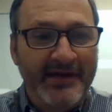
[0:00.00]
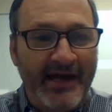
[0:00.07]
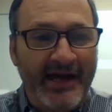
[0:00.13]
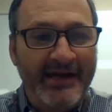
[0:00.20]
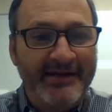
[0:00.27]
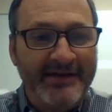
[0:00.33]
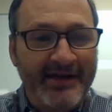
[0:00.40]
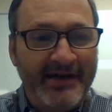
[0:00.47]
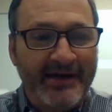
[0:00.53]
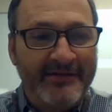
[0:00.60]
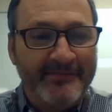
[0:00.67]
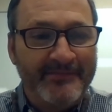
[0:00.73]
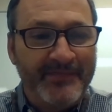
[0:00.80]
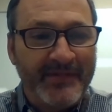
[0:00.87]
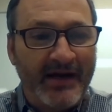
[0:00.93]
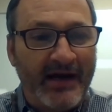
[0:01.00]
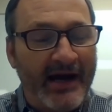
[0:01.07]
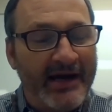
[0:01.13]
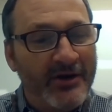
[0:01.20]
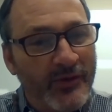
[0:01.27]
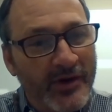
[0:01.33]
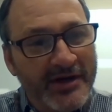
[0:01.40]
And
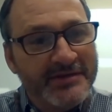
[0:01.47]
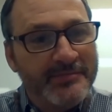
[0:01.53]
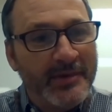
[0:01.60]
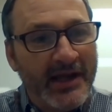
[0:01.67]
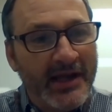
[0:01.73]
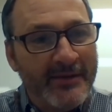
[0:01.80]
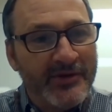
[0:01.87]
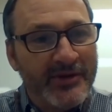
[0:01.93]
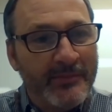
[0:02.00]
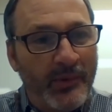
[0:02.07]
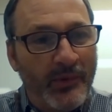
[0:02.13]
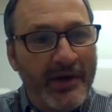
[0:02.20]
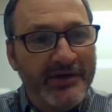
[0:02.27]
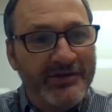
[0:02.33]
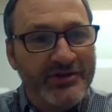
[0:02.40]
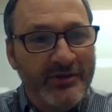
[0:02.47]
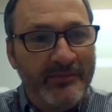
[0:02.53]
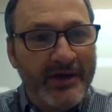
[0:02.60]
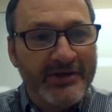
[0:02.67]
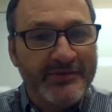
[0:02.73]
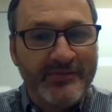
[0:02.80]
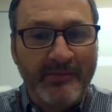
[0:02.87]
I don't want to belabor the point
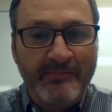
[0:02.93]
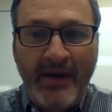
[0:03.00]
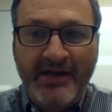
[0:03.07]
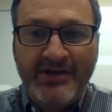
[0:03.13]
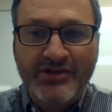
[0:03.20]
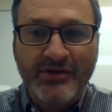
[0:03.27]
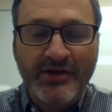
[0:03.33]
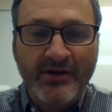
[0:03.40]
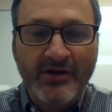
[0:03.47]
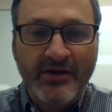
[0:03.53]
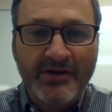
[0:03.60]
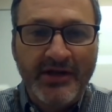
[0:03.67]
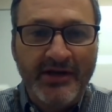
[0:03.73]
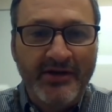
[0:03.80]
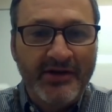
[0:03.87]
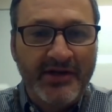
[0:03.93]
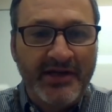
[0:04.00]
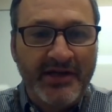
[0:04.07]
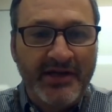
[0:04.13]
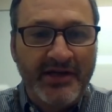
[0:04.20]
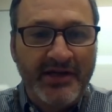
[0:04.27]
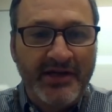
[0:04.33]
too much, but make sure you're looking in your
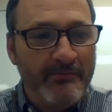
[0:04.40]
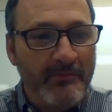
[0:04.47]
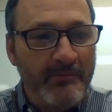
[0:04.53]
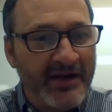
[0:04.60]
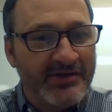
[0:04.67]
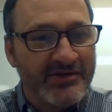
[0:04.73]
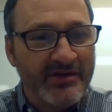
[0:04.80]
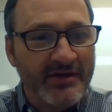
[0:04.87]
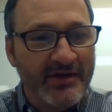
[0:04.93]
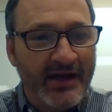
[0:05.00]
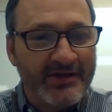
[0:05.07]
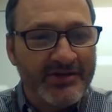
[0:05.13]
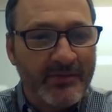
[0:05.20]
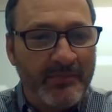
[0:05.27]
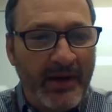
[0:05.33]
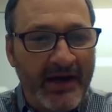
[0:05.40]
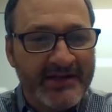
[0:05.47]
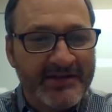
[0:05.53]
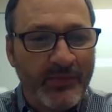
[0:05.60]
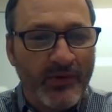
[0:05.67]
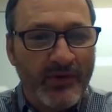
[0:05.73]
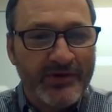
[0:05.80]
calendar. Make sure you got your
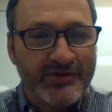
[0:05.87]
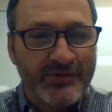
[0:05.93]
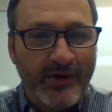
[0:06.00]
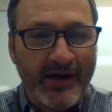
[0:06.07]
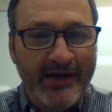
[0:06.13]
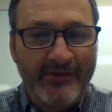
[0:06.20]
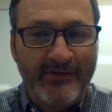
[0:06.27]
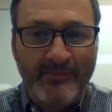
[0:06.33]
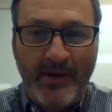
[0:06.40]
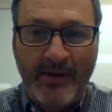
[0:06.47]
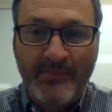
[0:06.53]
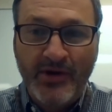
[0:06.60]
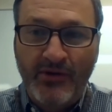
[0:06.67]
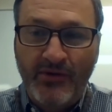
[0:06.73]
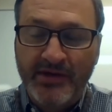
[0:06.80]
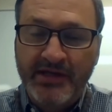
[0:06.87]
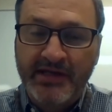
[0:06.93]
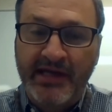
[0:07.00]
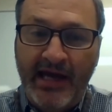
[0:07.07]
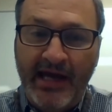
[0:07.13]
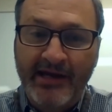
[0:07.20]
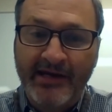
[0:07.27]
passports ready. Remember,
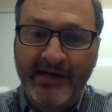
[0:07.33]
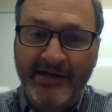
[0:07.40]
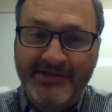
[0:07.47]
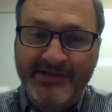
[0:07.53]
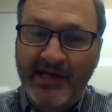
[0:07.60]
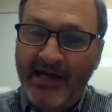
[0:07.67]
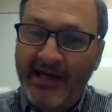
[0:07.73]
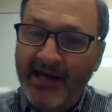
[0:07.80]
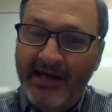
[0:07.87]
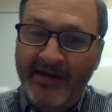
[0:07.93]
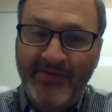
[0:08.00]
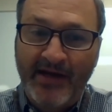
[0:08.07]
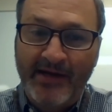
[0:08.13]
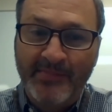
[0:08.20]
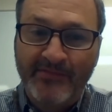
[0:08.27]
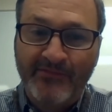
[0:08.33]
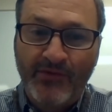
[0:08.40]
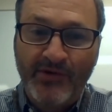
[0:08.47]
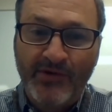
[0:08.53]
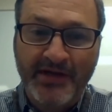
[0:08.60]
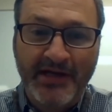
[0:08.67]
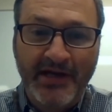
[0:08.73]
going to Canada, you got to have that
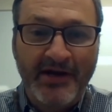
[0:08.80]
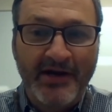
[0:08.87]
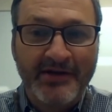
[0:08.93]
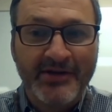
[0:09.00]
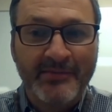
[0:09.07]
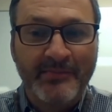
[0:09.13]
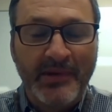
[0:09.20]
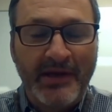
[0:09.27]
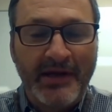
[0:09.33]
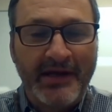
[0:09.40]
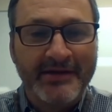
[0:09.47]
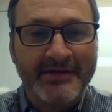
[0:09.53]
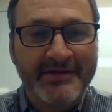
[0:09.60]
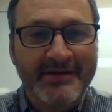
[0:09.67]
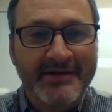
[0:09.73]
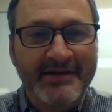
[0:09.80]
before you get onto the plane.